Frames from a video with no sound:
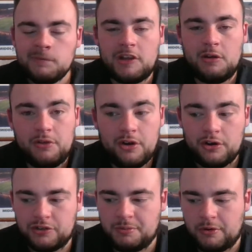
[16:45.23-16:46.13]
Who
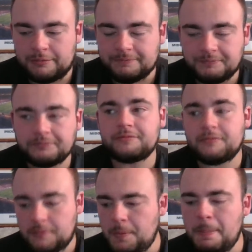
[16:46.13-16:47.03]
knows? But
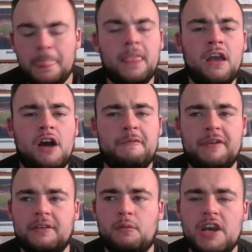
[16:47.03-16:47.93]
you know, I
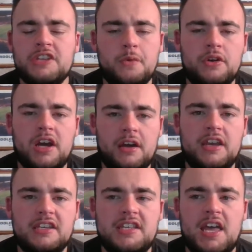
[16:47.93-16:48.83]
think Westwood,
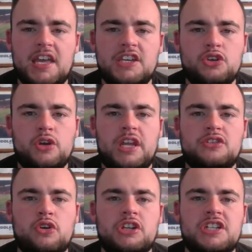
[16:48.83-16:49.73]
he's shown that
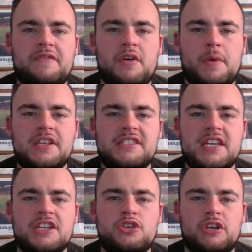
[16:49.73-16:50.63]
he's good at Sheffield
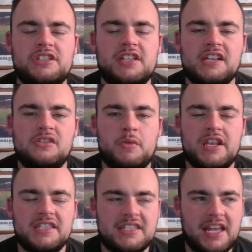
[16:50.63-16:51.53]
Wednesday, shown his class at
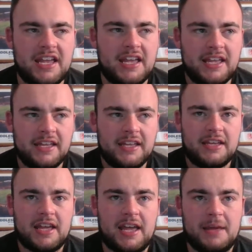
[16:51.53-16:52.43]
Wednesday.
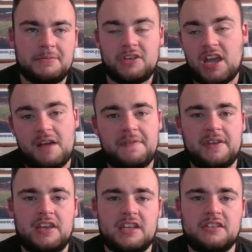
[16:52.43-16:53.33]
So yeah, I think
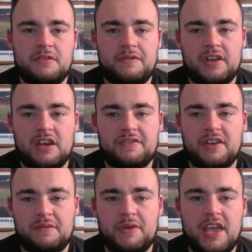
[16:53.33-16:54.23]
you get it. I think
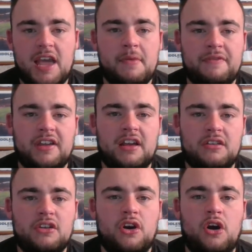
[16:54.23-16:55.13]
if you get him, I think,
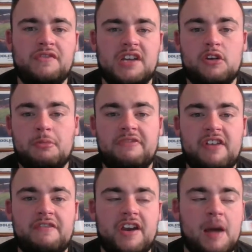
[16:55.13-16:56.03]
you know, obviously I'm gonna be
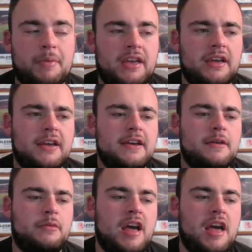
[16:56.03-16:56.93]
very, very happy.
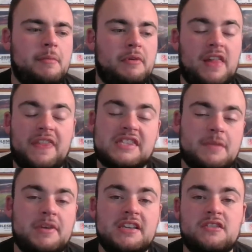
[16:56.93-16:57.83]
I'm glad that
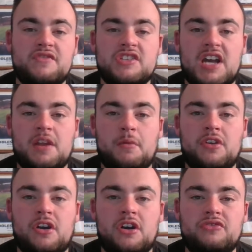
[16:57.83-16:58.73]
Dimi's obviously signed a
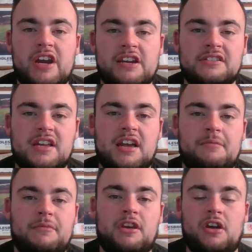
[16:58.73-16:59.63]
1-year contract, because
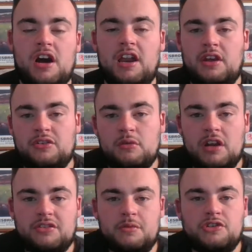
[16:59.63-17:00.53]
you know,
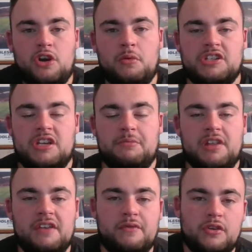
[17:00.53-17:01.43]
I do enjoy watching him
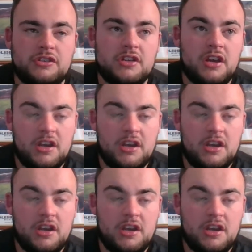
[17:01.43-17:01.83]
play for us.